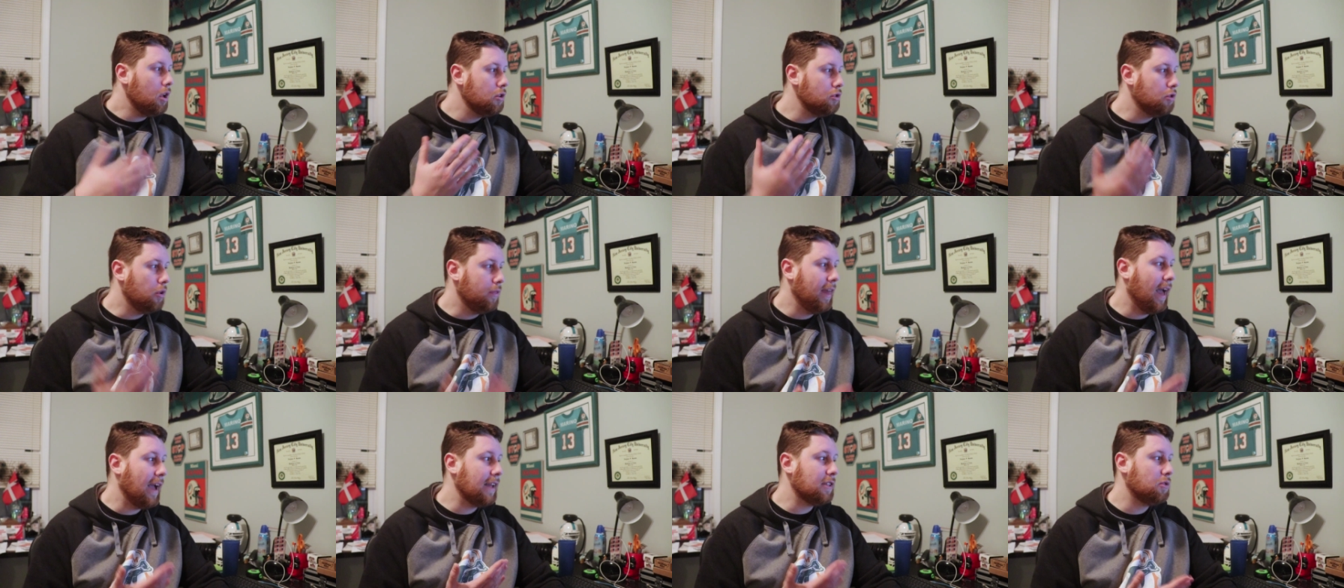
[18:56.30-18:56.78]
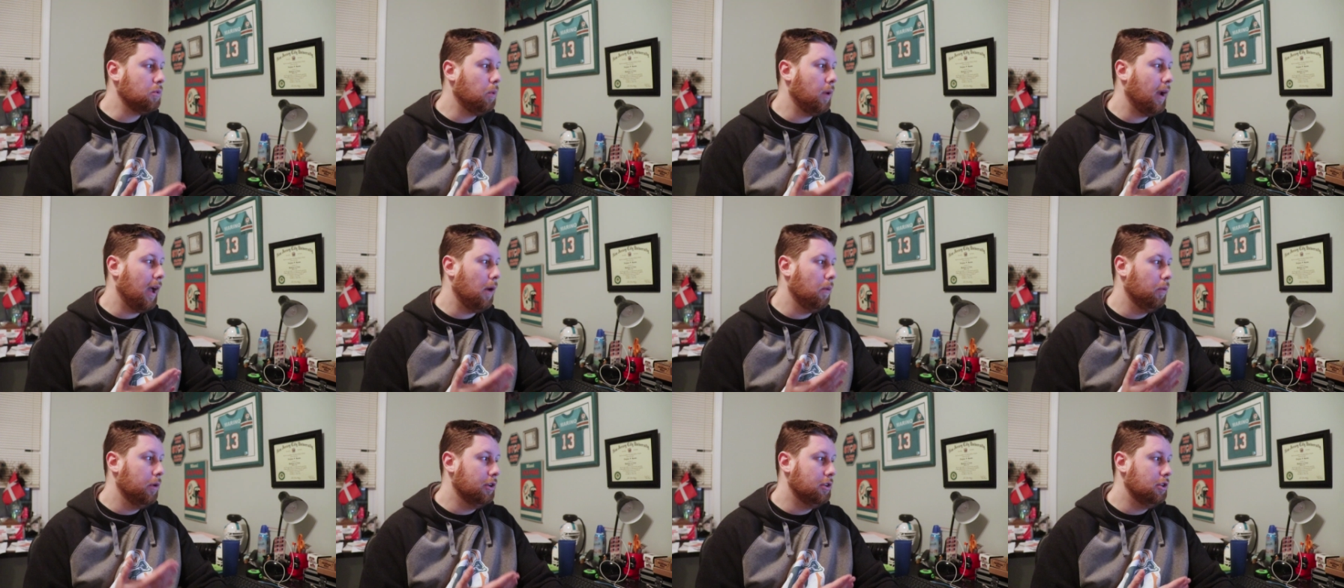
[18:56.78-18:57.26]
So that's
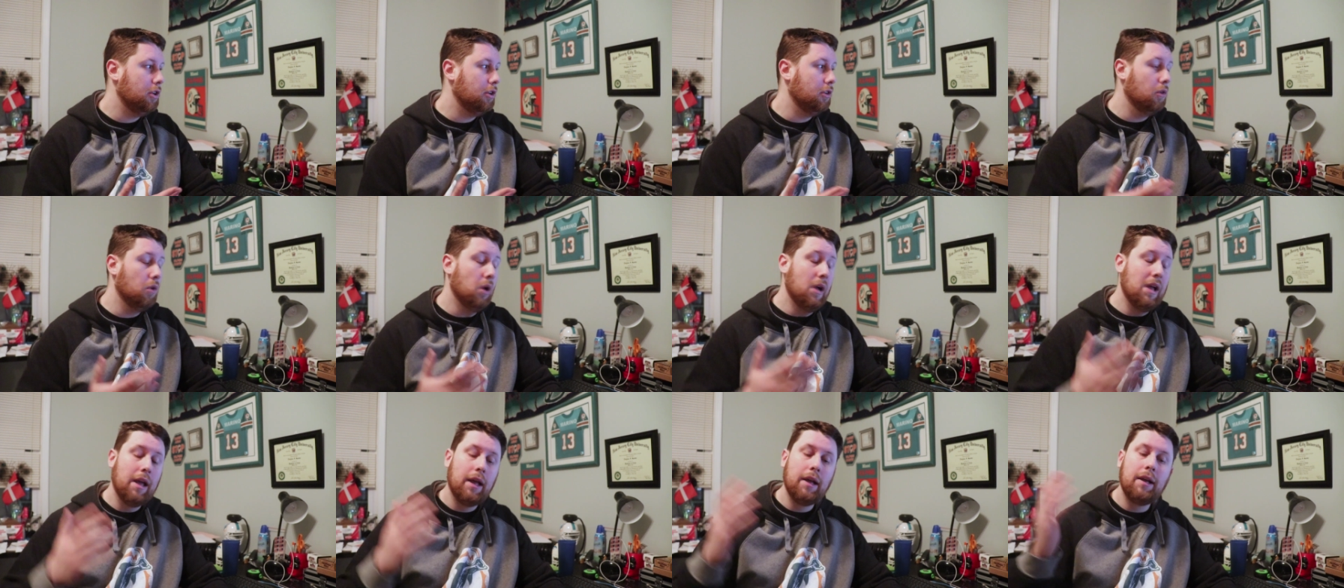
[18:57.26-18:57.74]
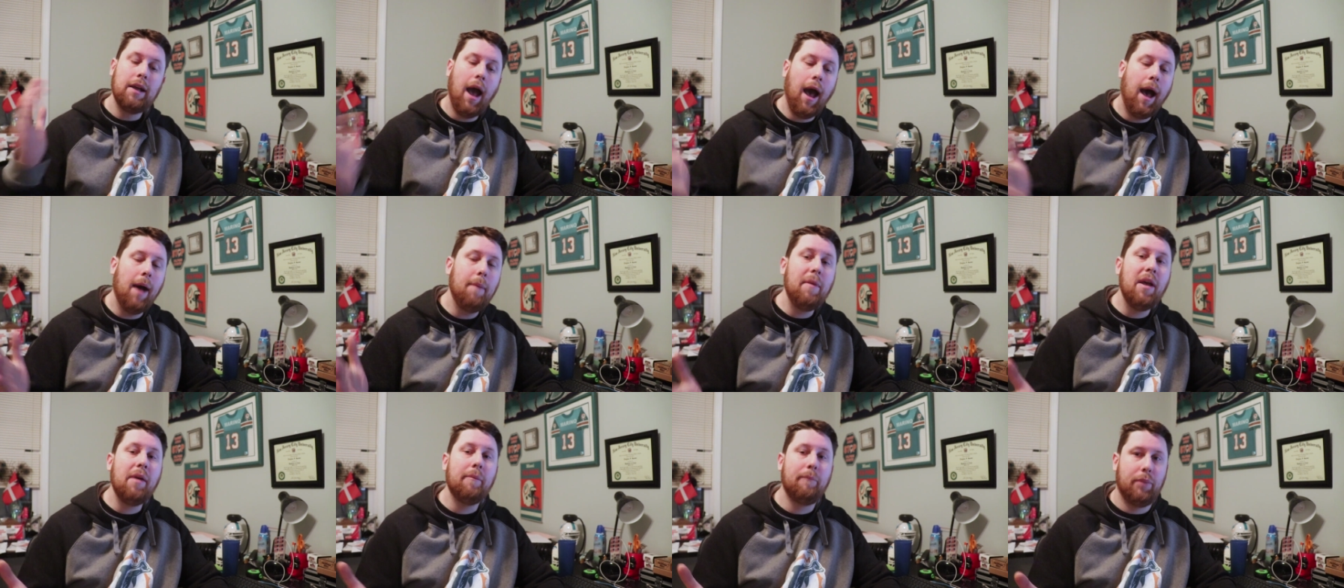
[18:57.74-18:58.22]
what I would do.
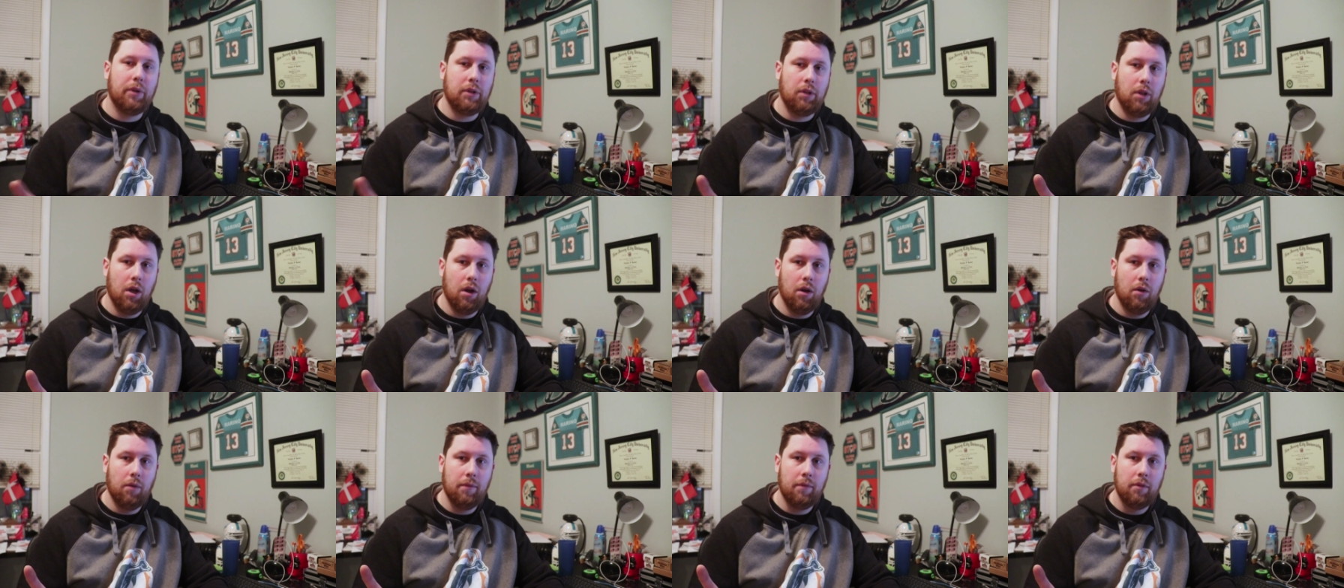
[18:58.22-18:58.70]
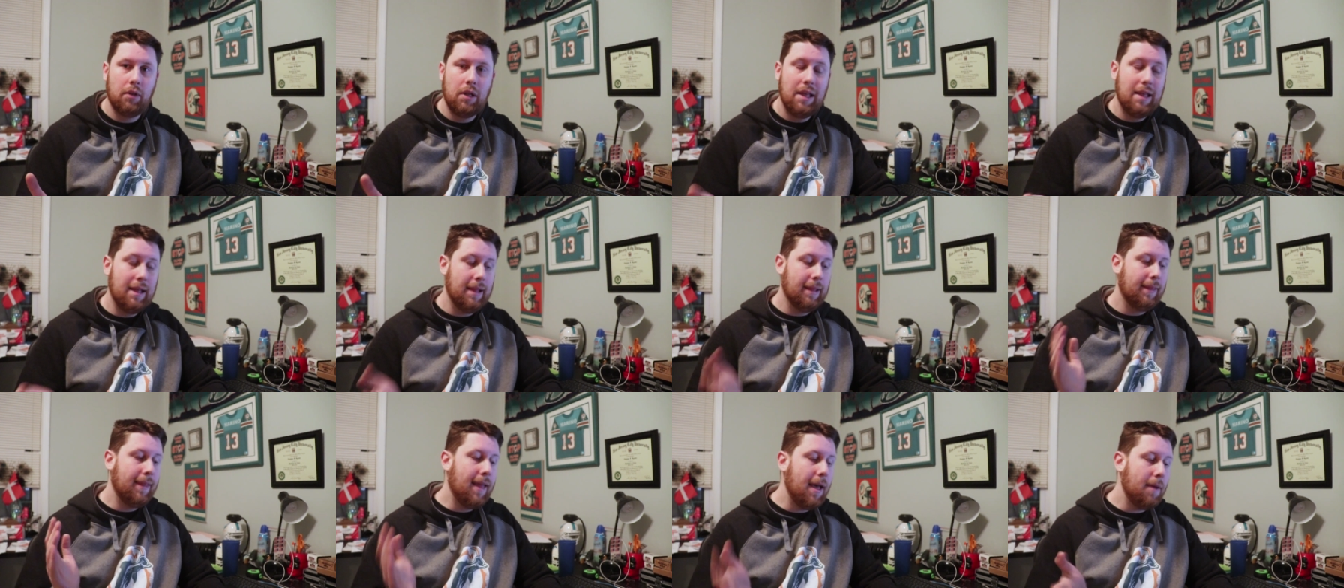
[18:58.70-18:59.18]
Comment below.
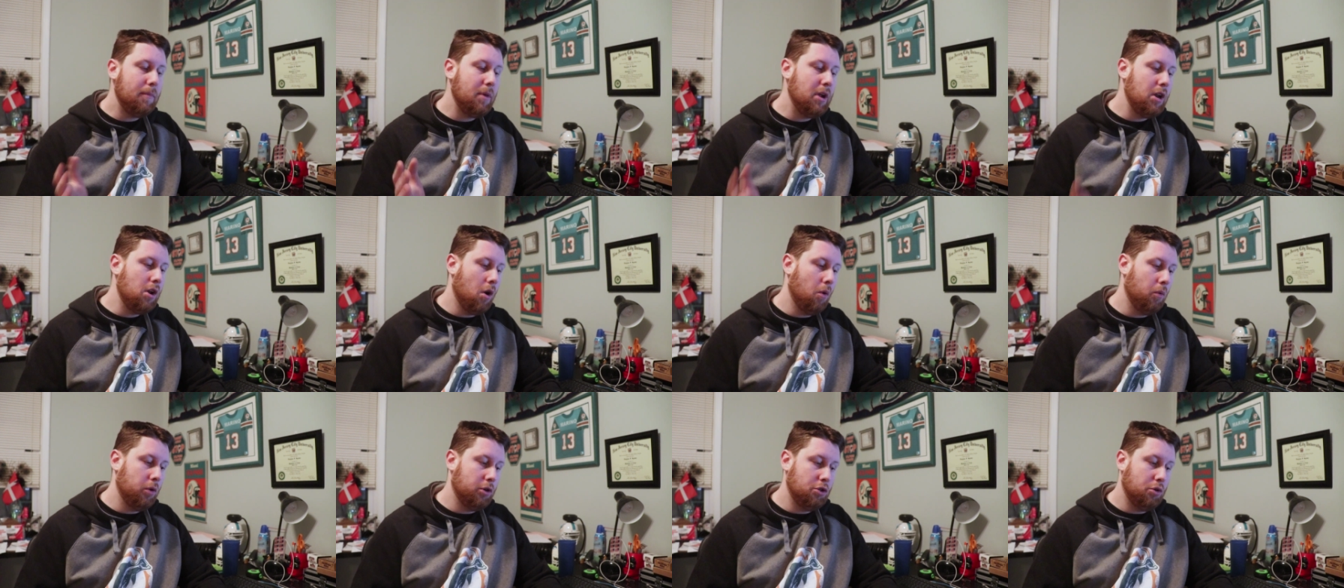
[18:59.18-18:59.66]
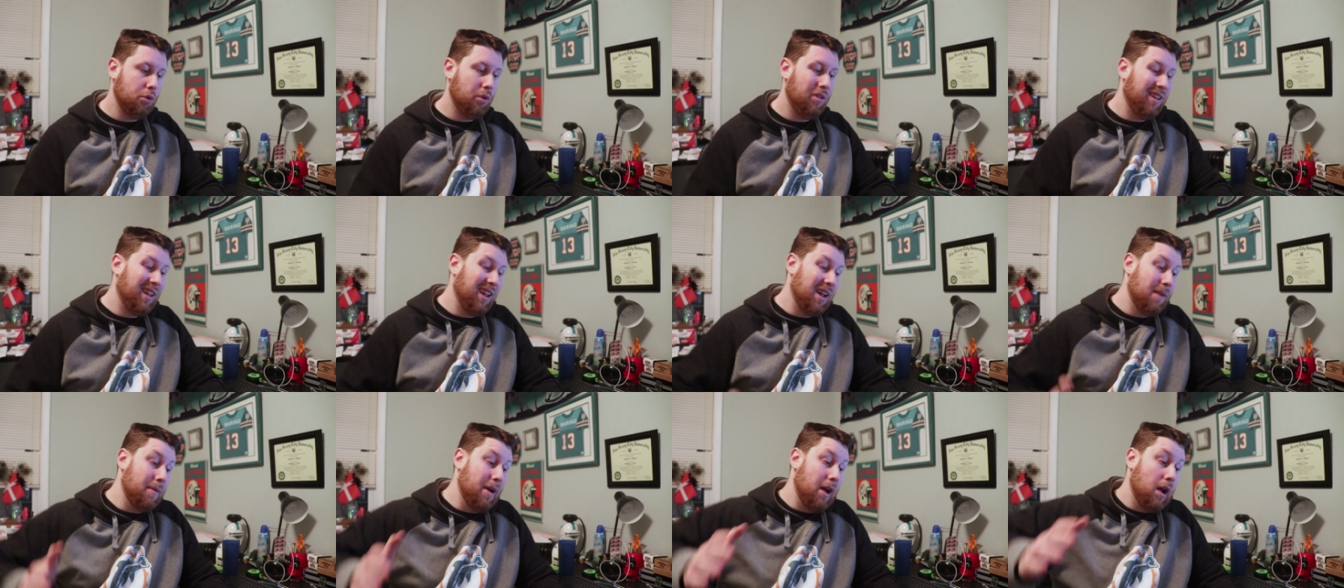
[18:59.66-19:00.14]
Let me know what you
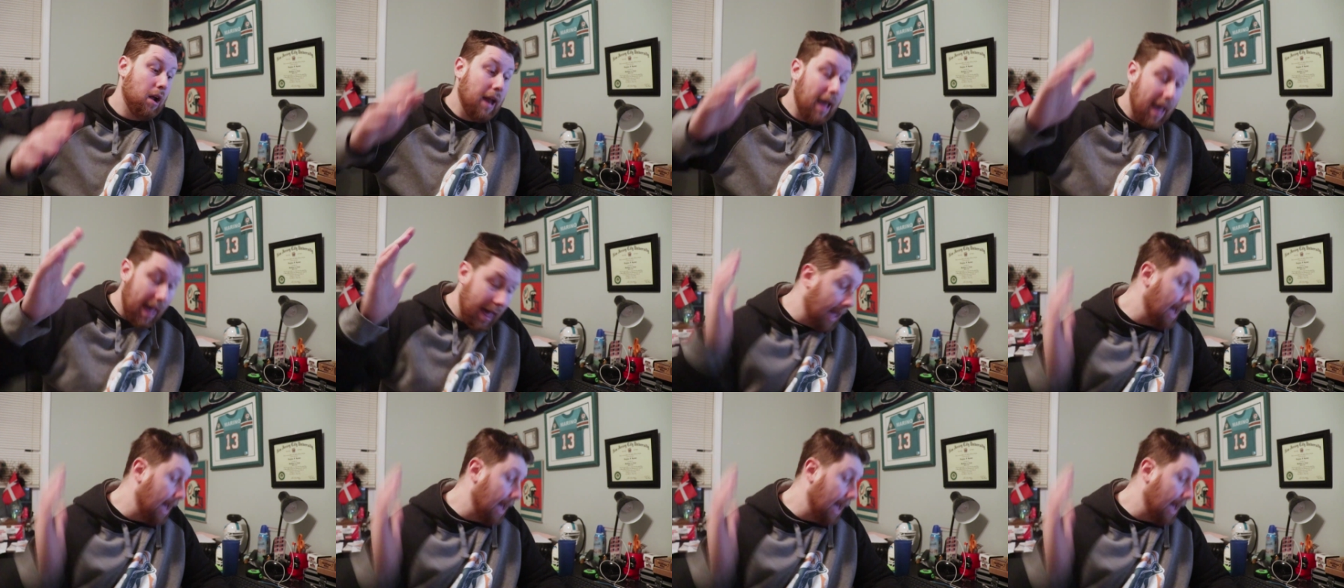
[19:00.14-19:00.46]
think about